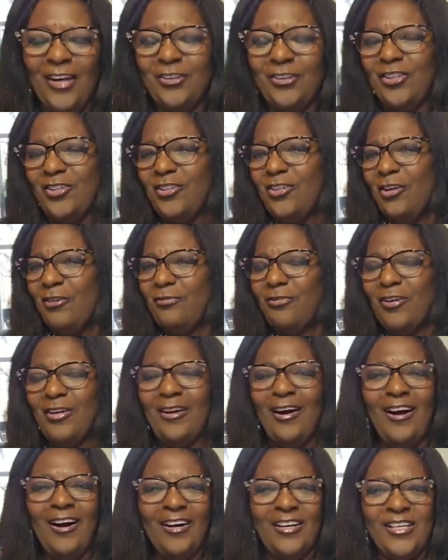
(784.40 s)
to different
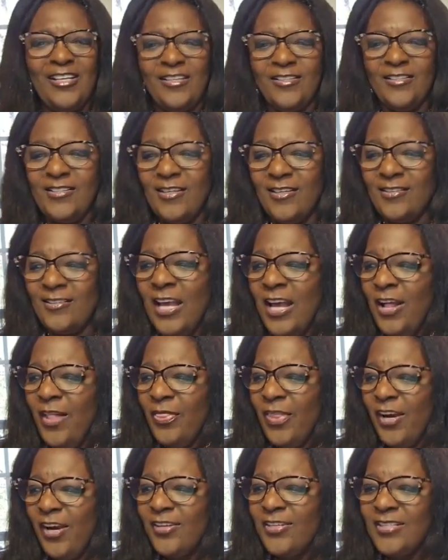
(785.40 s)
audiences.
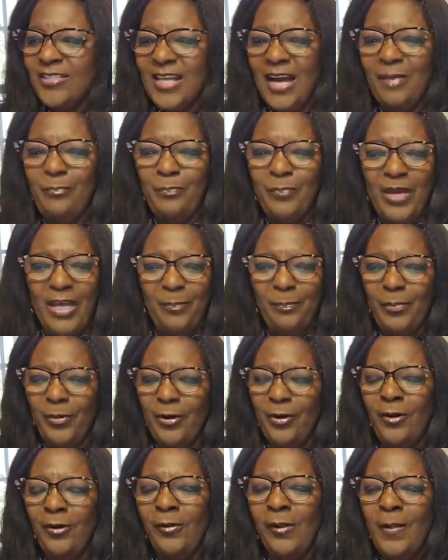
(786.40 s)
There are some
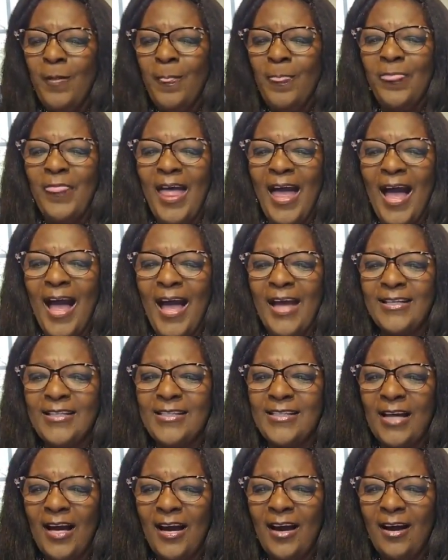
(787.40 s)
people
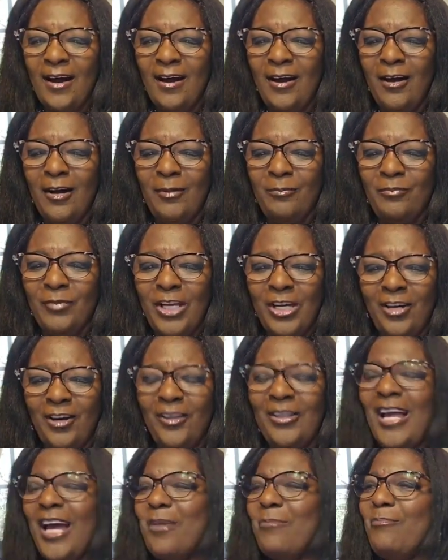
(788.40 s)
that,
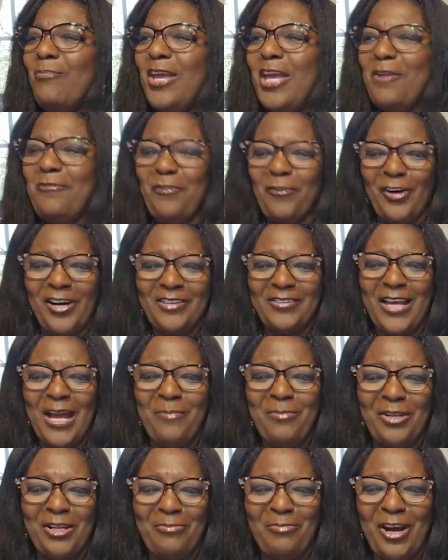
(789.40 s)
like me, for
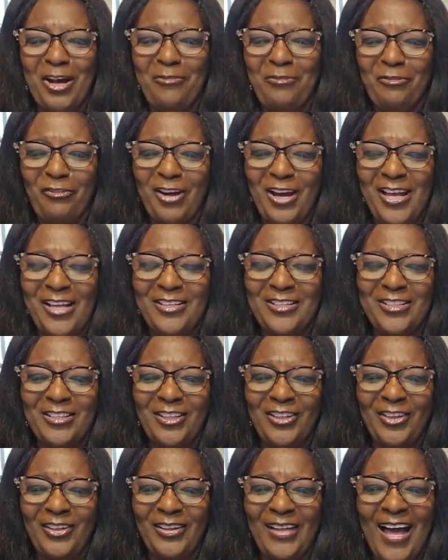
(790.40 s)
example, and my friends
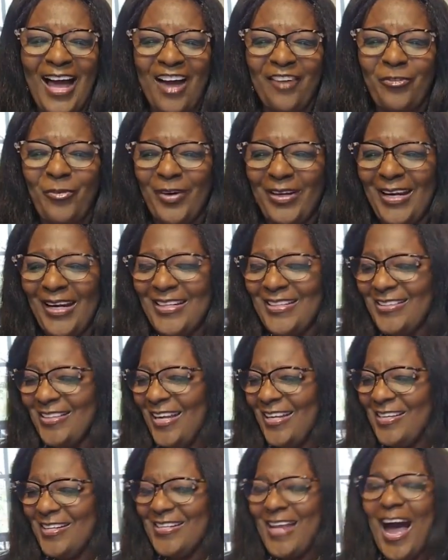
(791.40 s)
will laugh when I
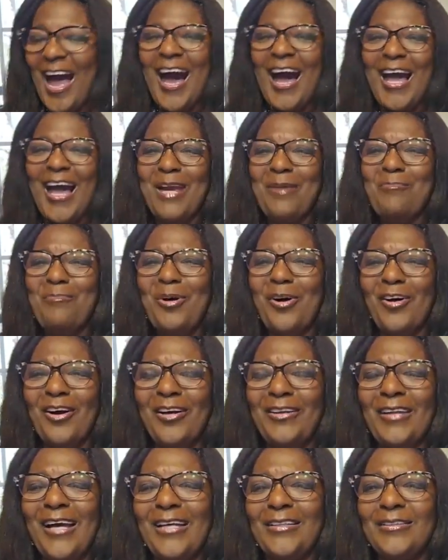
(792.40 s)
say this. I more or
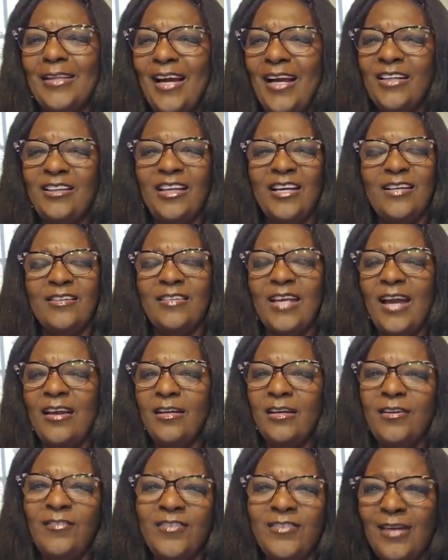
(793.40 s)
less like the
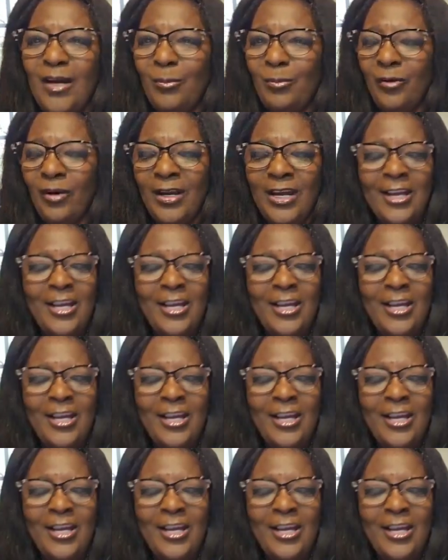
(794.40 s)
executive summary.